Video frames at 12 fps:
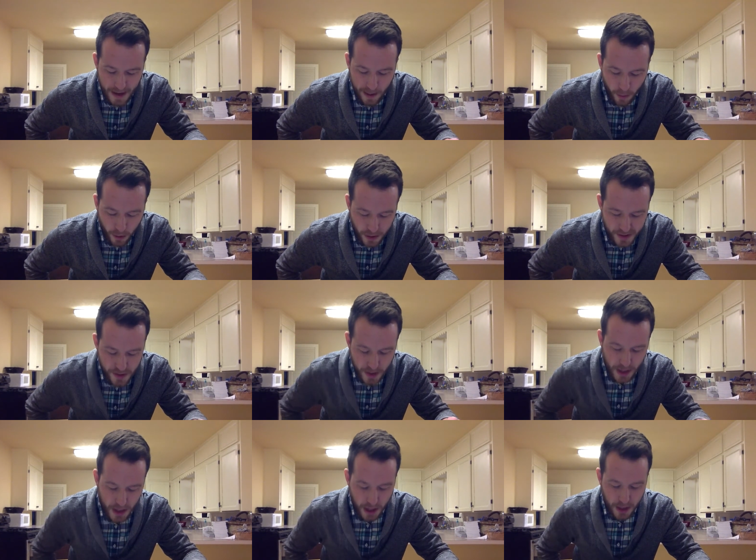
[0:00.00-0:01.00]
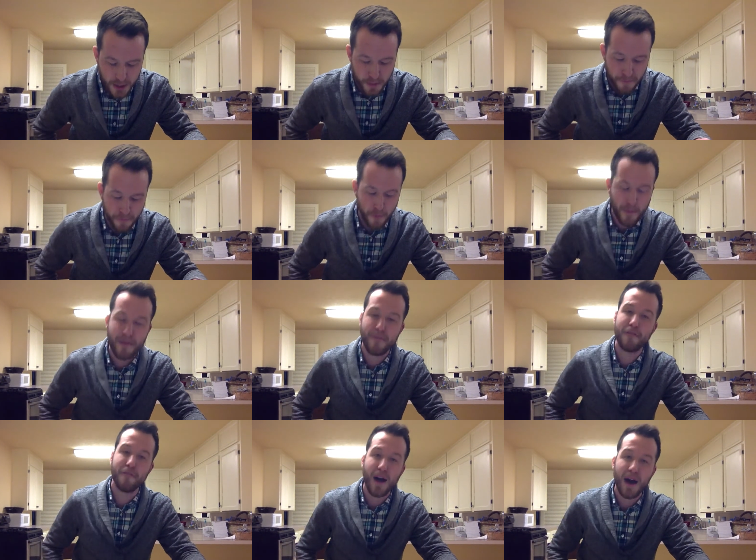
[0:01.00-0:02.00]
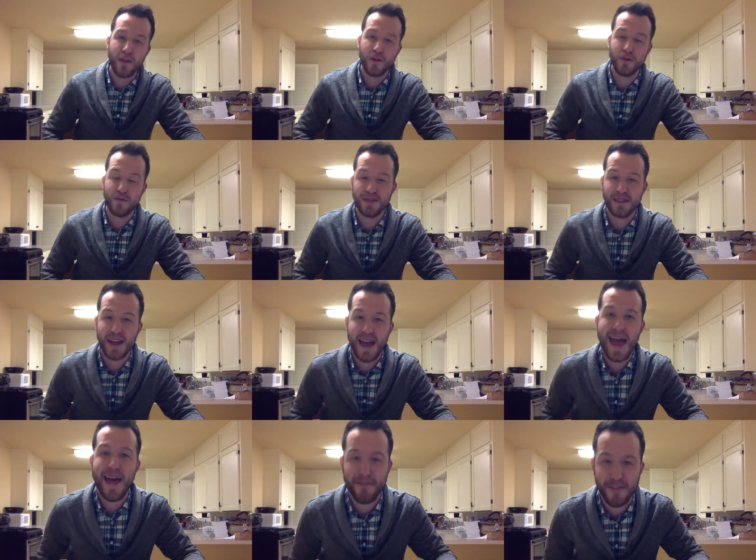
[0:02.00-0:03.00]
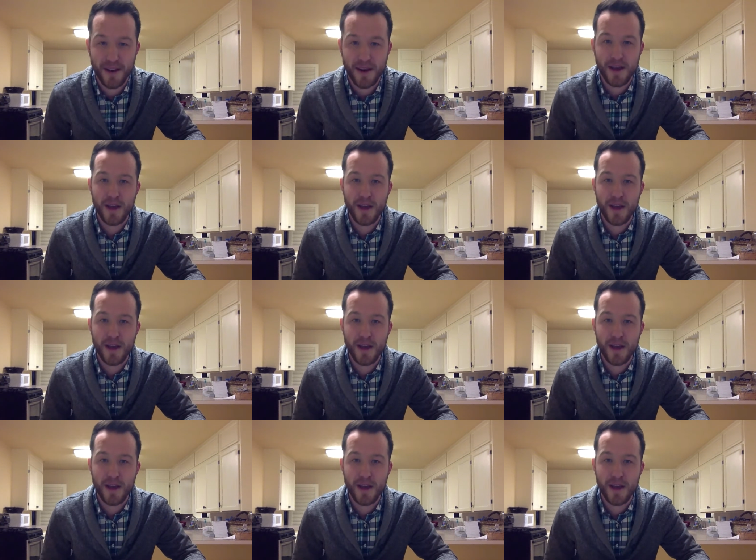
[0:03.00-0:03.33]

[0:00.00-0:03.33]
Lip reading: I will also acknowledge before my Father who is in heaven.